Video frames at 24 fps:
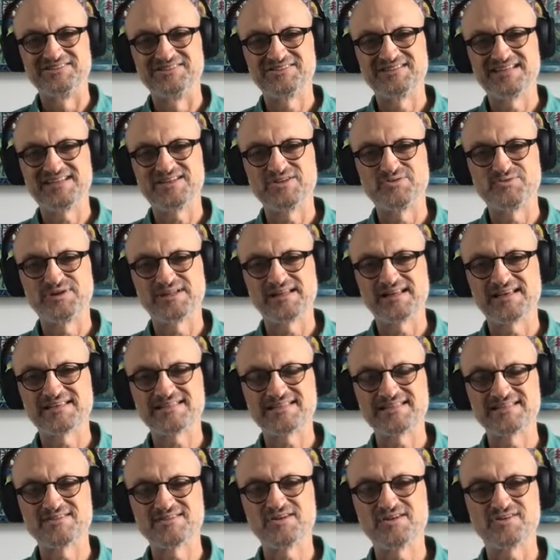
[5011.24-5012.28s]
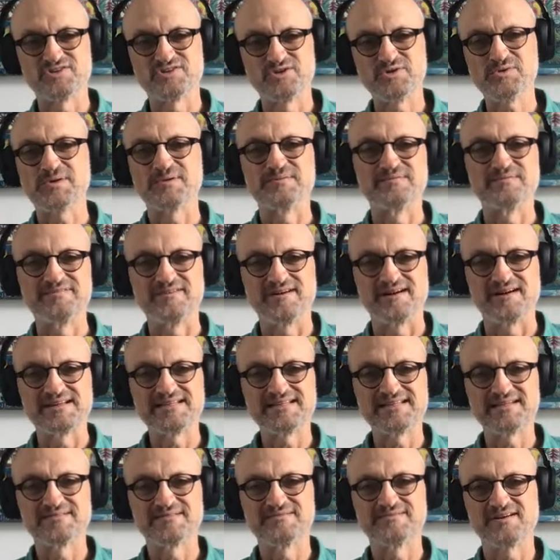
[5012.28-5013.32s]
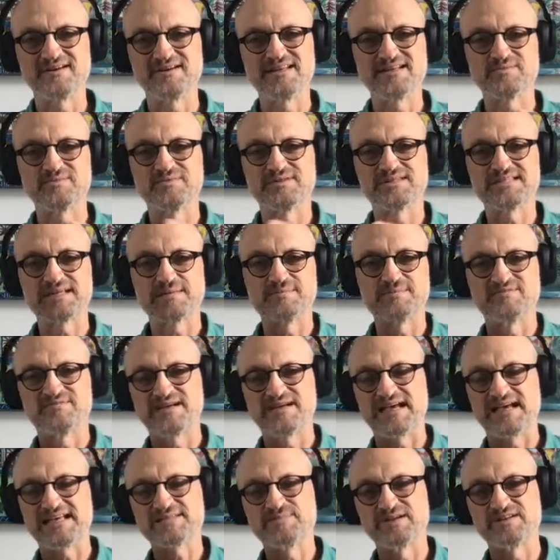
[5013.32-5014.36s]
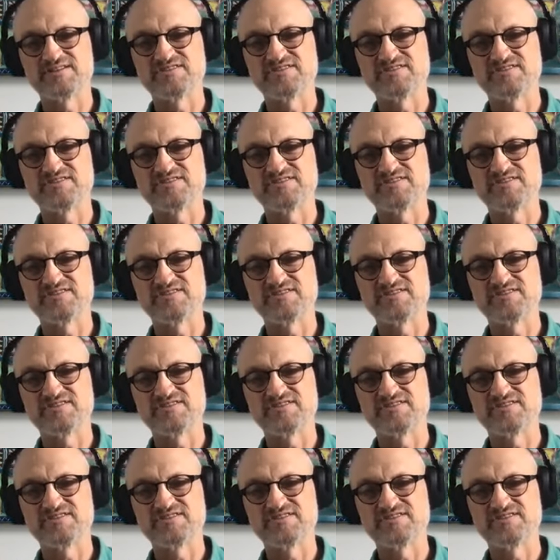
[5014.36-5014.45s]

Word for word: you know then you realize it's not you i'm fighting i'm fighting with some